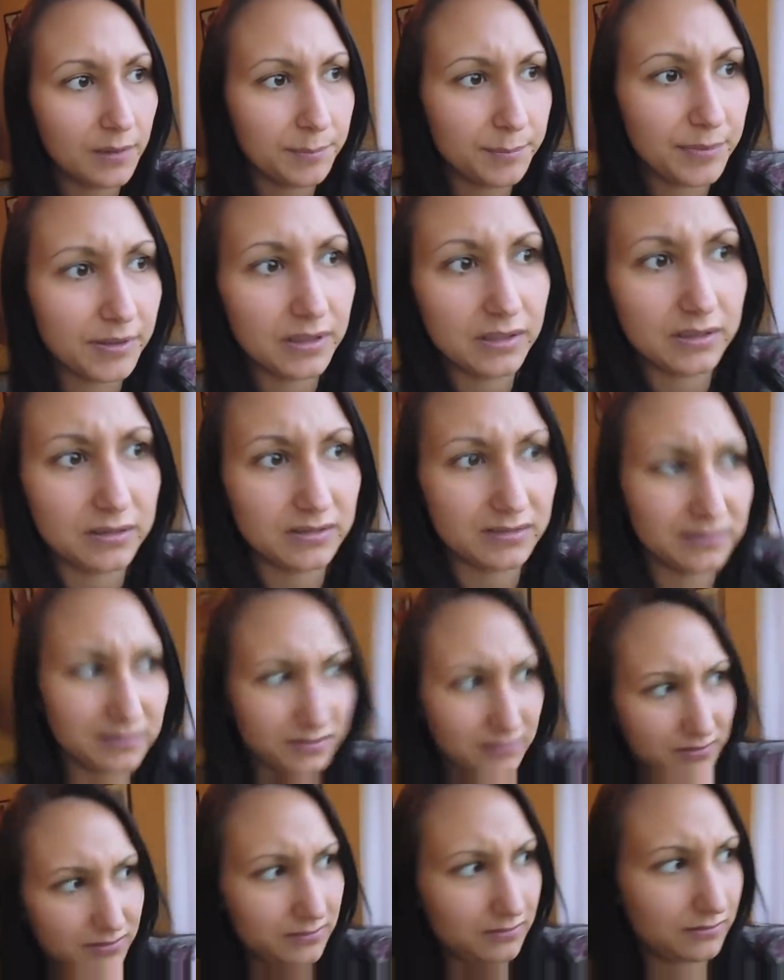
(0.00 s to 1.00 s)
But
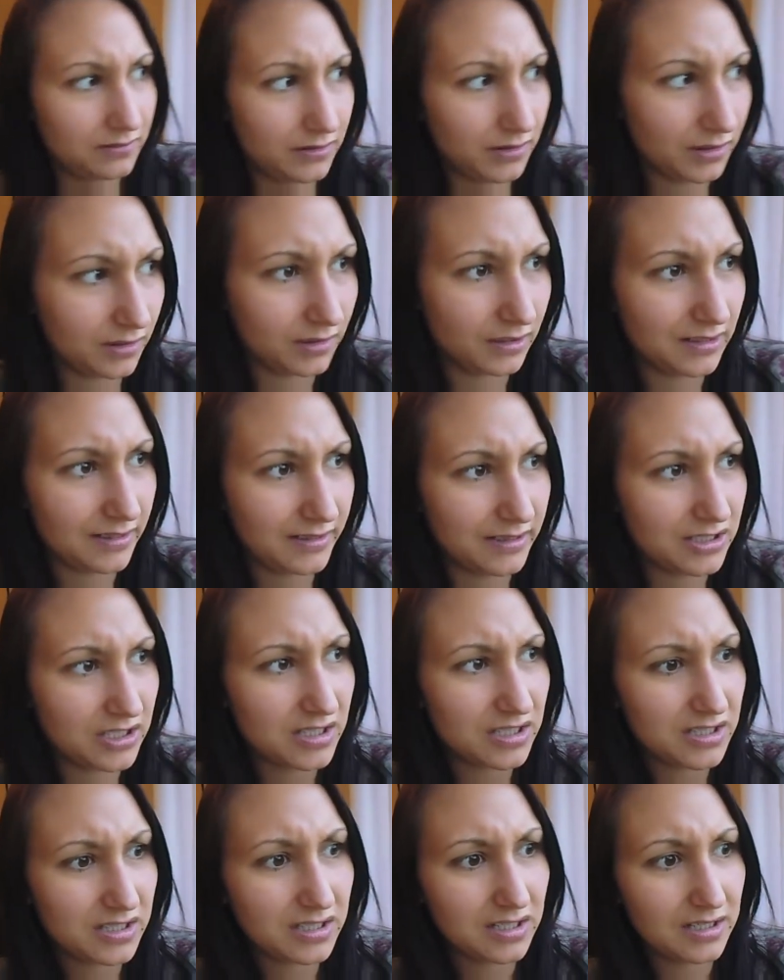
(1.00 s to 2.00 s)

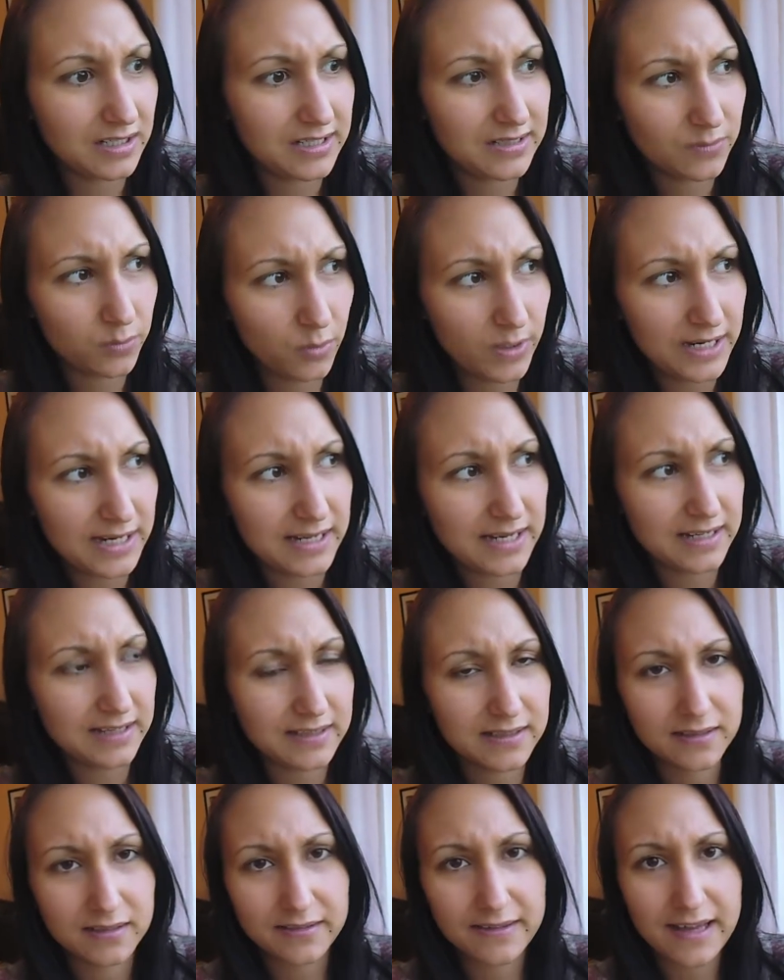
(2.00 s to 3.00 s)
it's weird
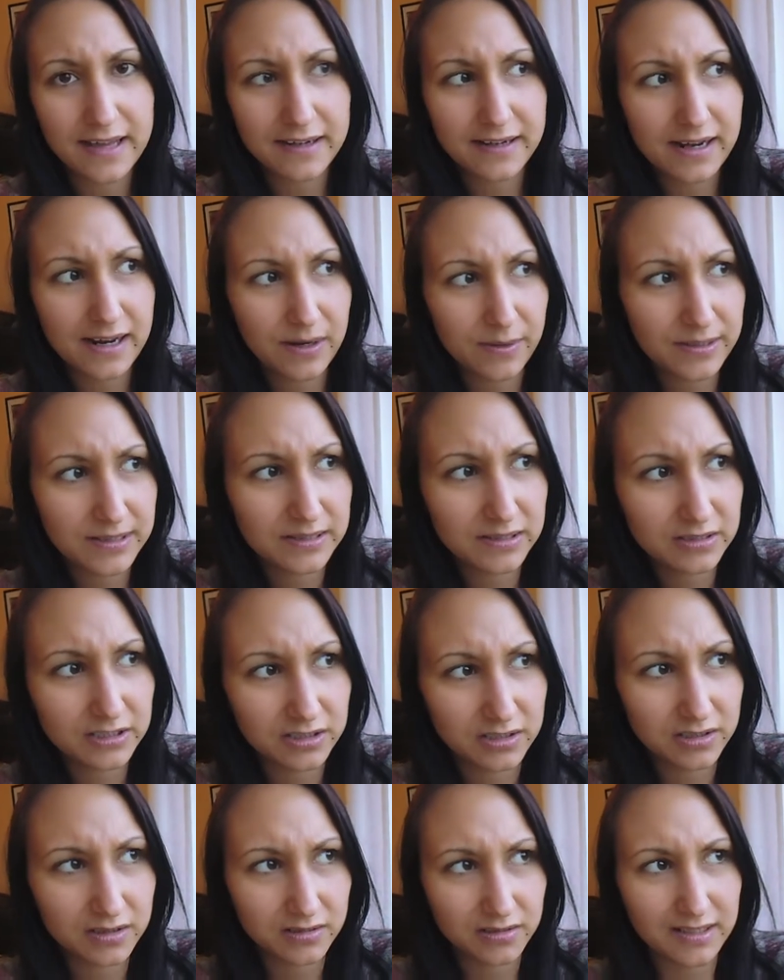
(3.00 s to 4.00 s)
that now
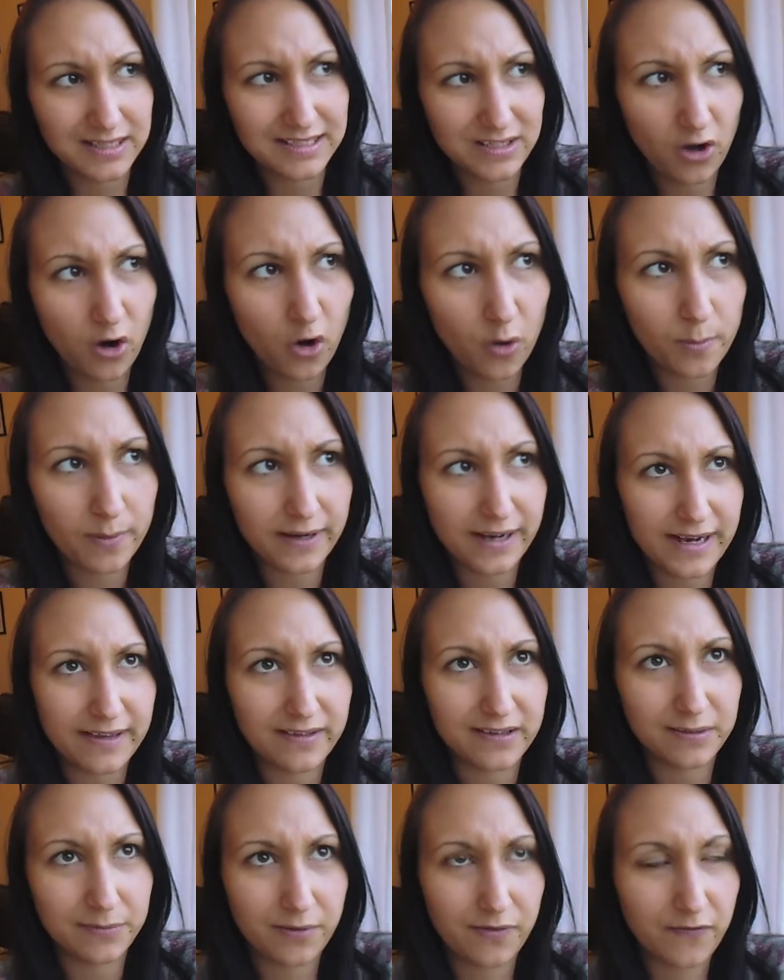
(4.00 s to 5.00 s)
it's horrible again.
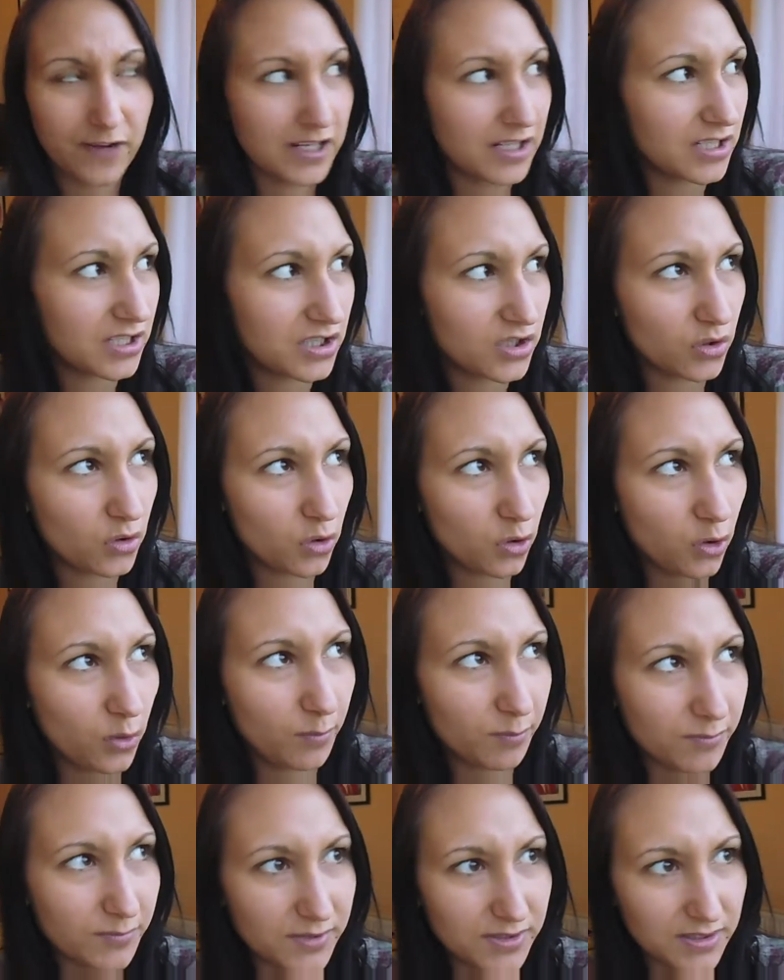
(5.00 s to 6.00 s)
There's the
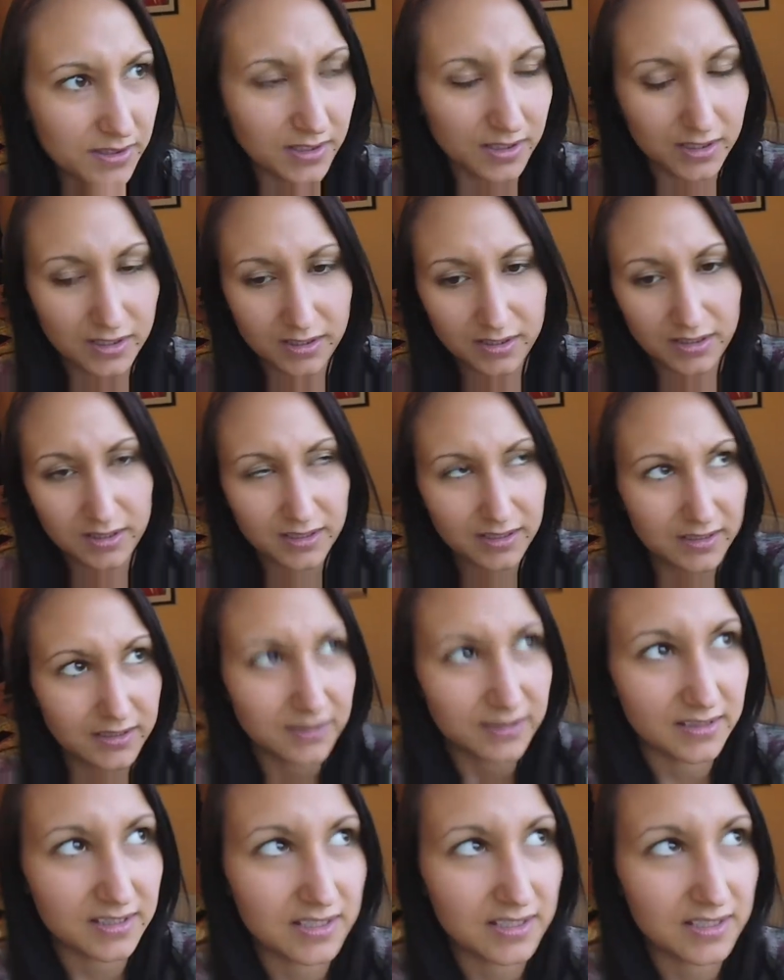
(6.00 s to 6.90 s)
thunderstorms, the